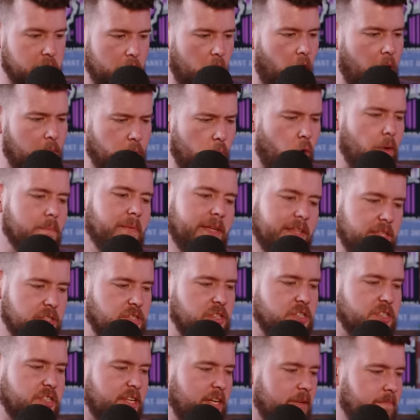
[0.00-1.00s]
well, I mean, this
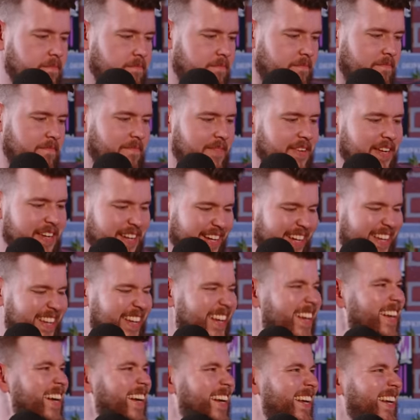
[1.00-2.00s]
is... Like, this is...
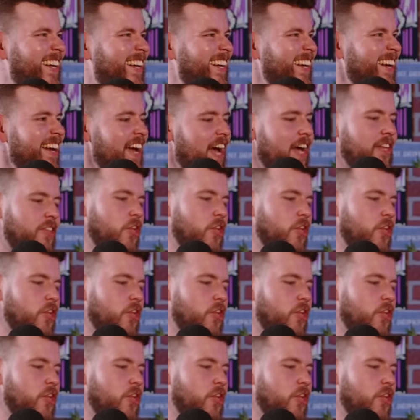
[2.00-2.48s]
Oh, okay.